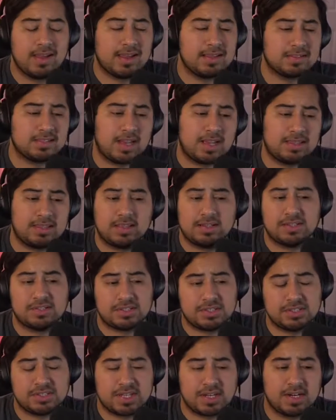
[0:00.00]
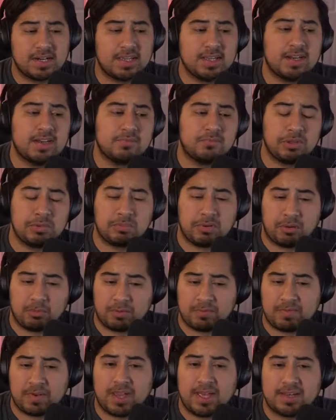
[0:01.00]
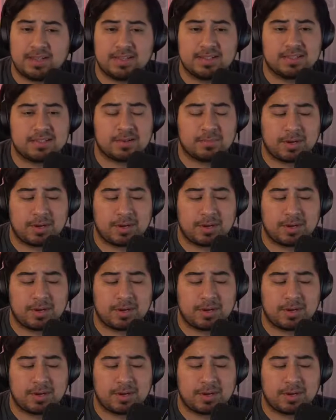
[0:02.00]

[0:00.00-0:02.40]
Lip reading: is I think that she's going to get in with Boba Fett in